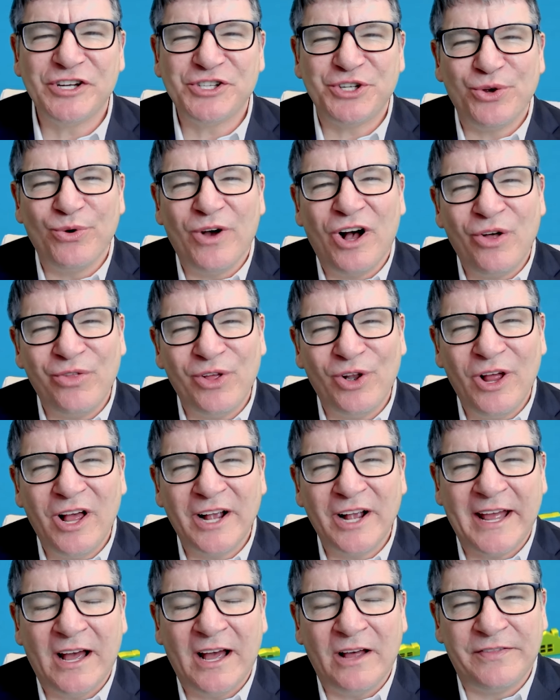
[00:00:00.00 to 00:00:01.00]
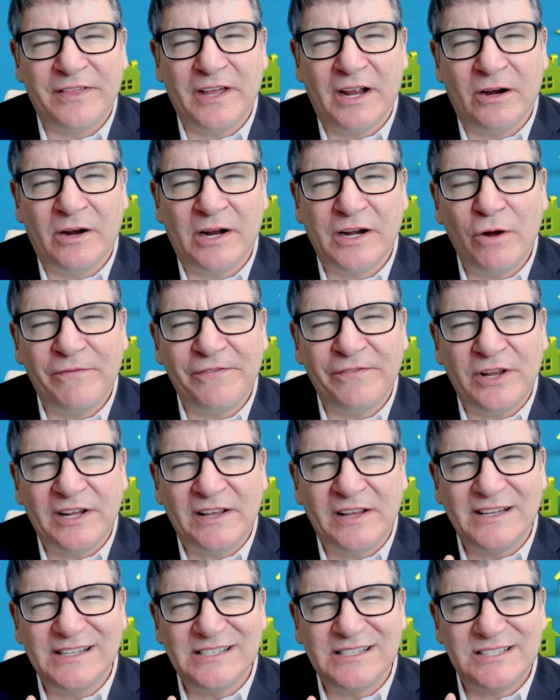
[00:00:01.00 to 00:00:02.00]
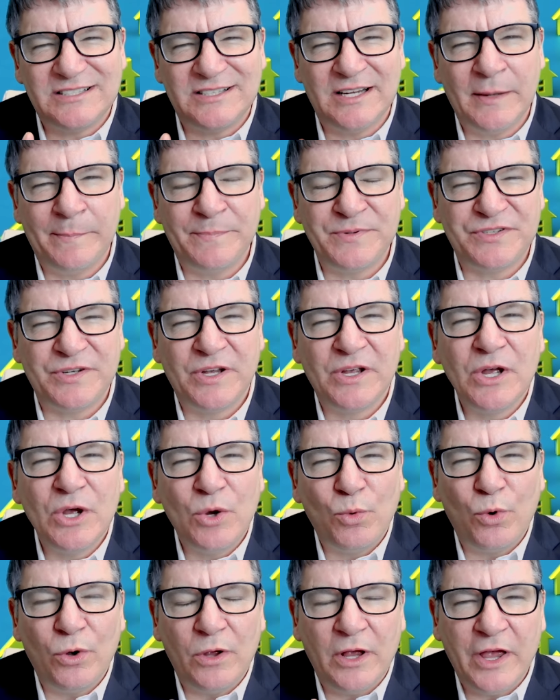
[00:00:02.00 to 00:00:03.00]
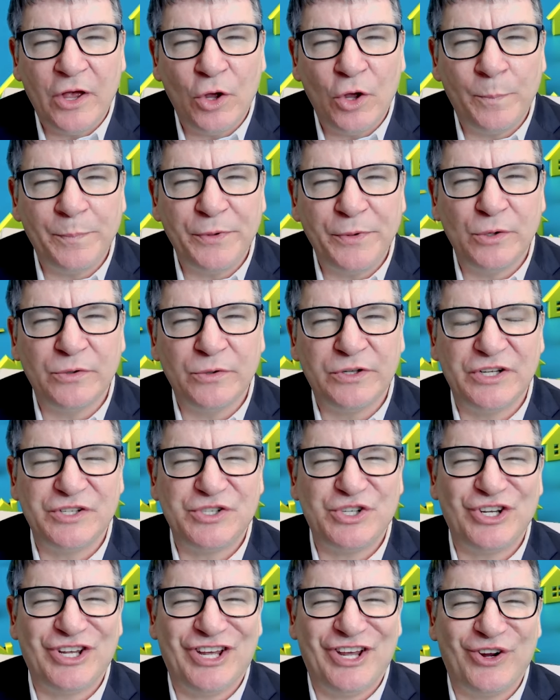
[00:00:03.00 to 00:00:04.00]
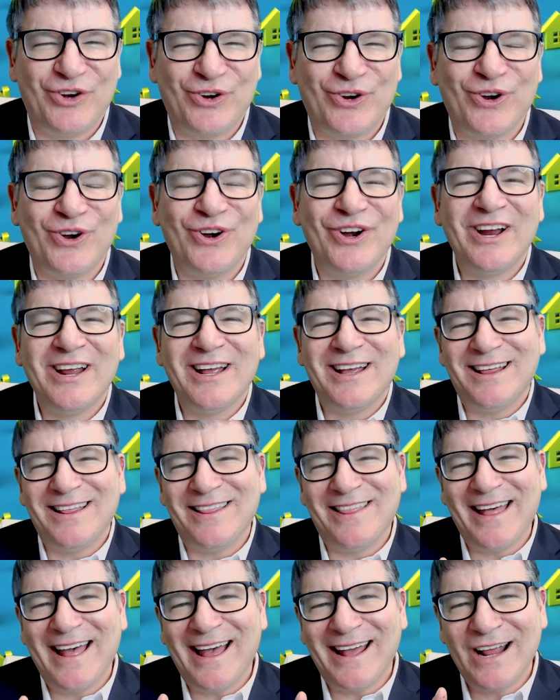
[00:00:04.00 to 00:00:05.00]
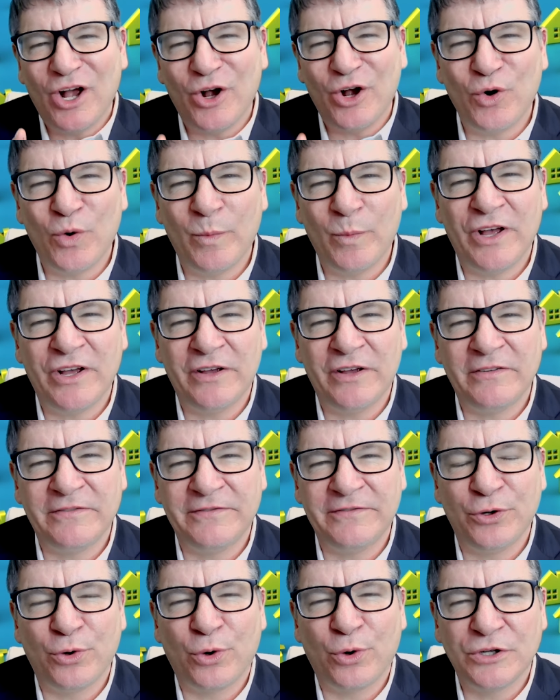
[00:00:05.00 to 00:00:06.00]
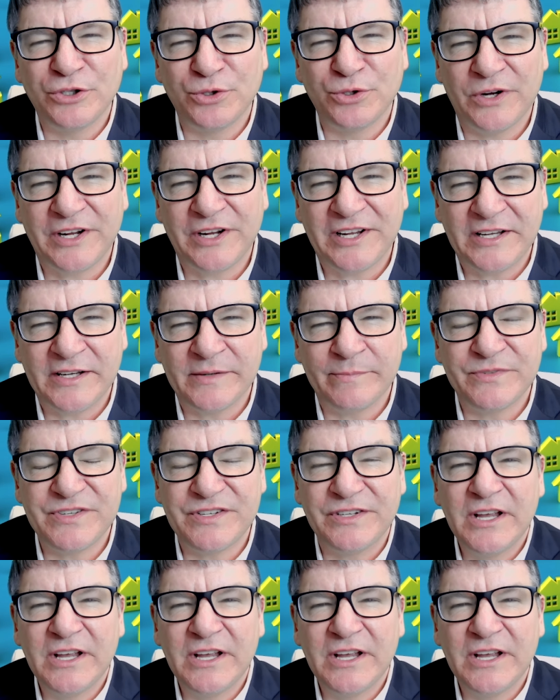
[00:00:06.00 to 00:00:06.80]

you all the luck out there, and hopefully these tips will help you to secure that home of your dreams.